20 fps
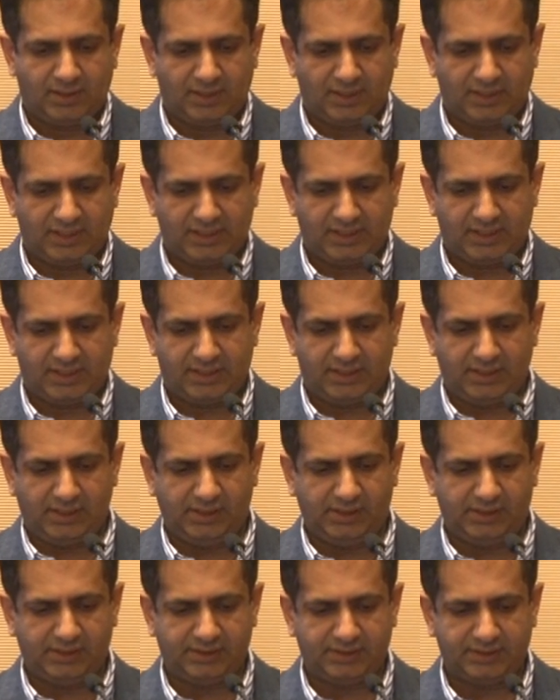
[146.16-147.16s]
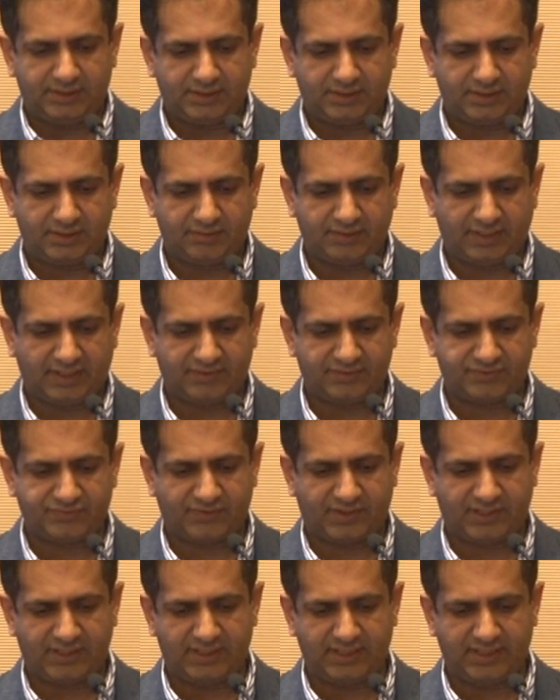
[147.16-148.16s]
And that's
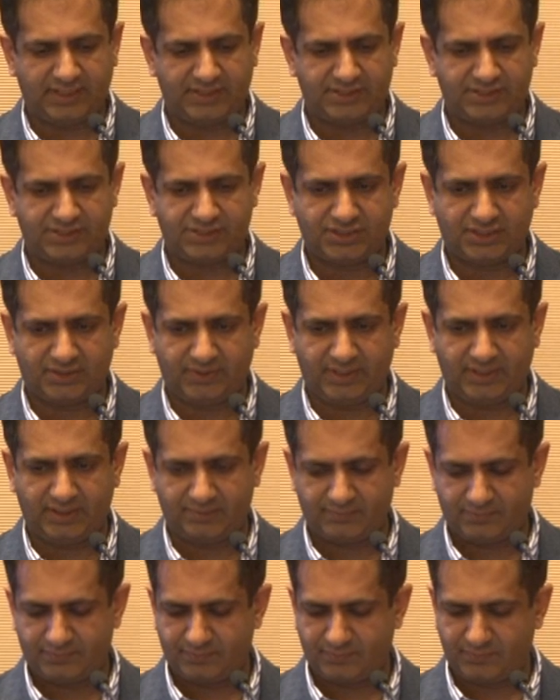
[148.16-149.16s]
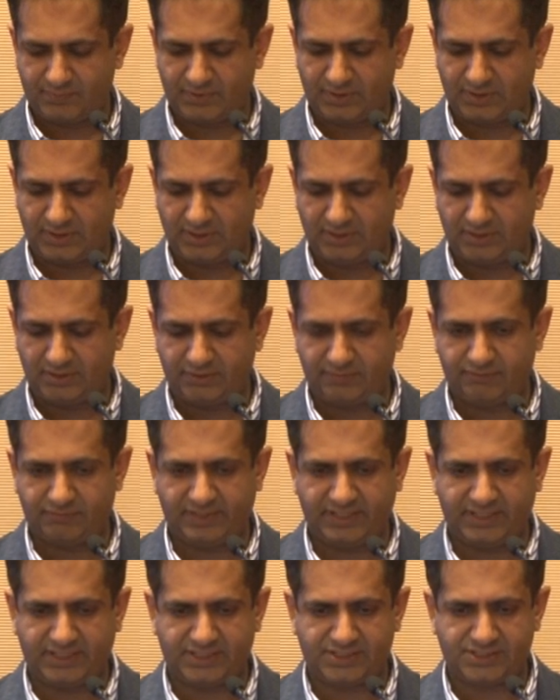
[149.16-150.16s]
finally just showing a lot of
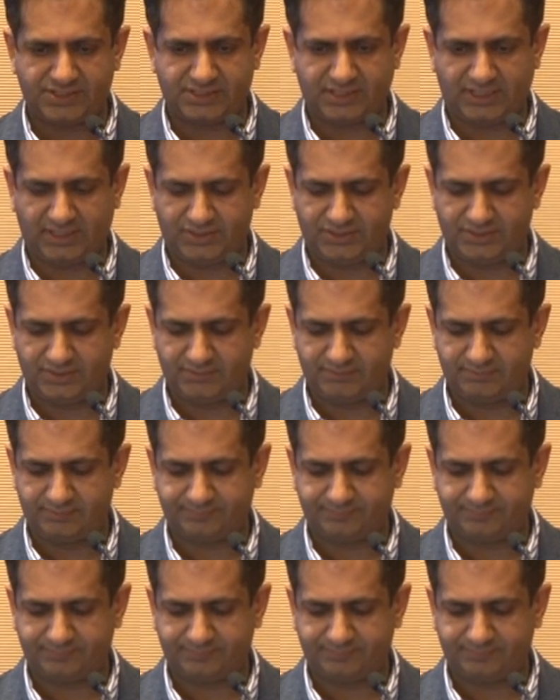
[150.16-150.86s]
regurgitation.